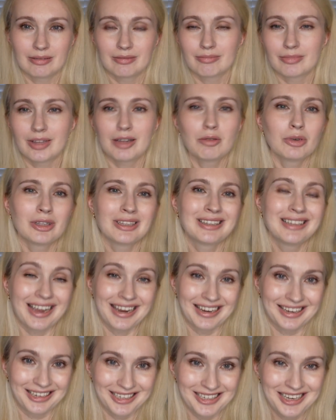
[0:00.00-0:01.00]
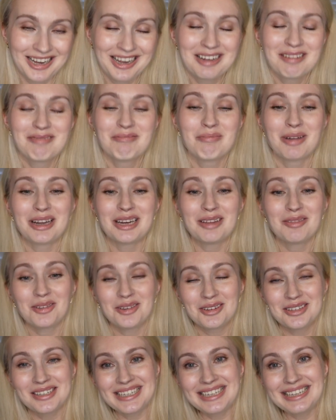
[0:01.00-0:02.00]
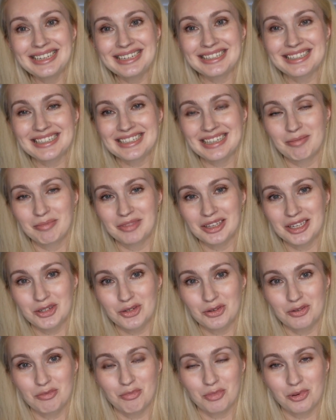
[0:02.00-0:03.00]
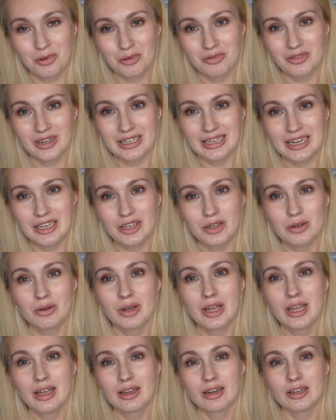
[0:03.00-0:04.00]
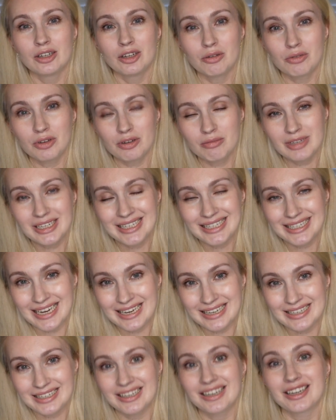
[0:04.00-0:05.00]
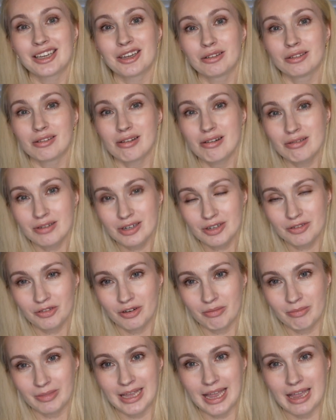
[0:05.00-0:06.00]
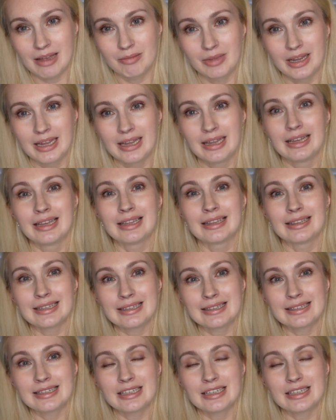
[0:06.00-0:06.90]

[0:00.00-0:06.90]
they won't like it. But if you did something to improve it, and you know your mistakes and you learned from them, this